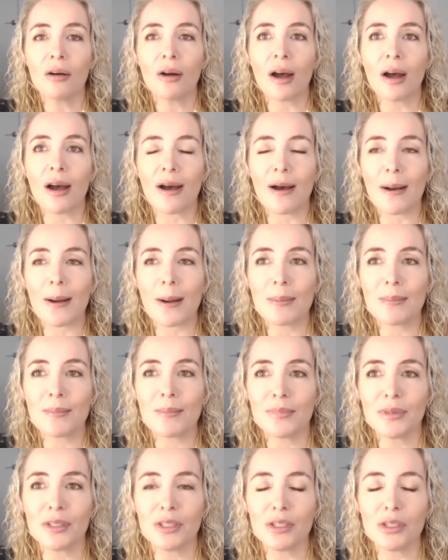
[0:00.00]

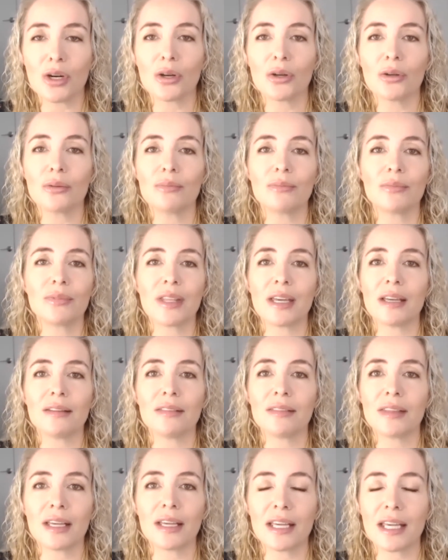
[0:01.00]

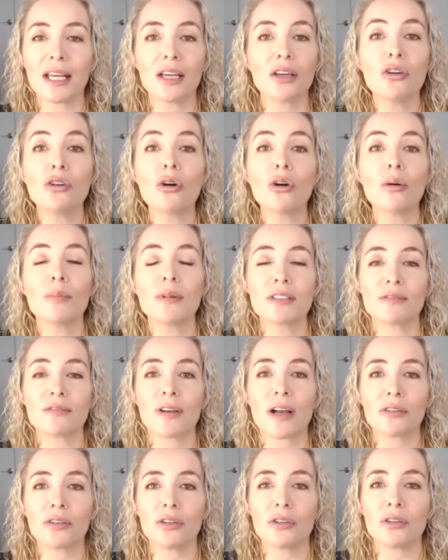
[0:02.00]
they're getting enormous
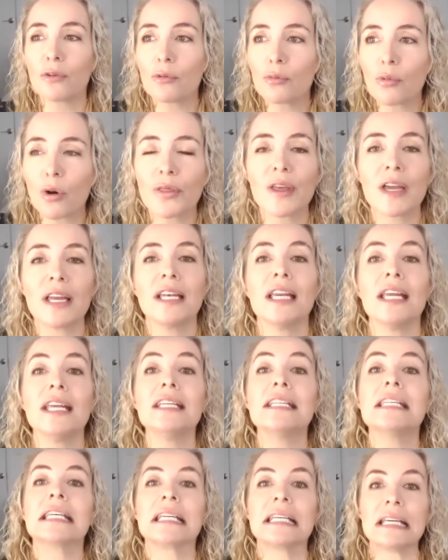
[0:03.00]
value for what they
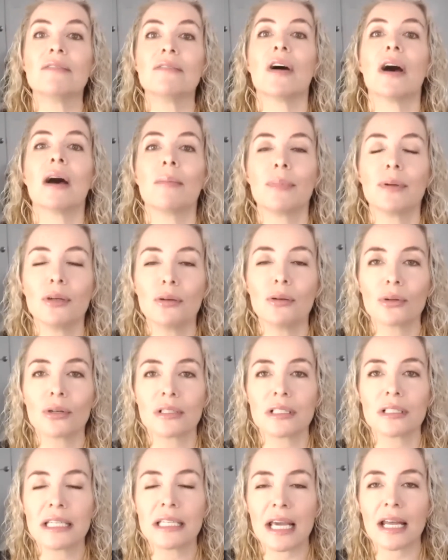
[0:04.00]
need to give up in order
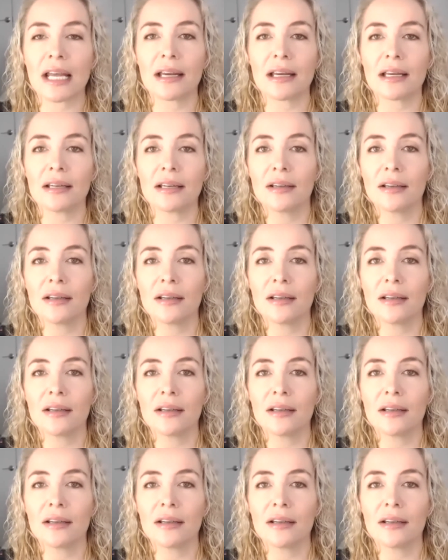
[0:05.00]
to get it.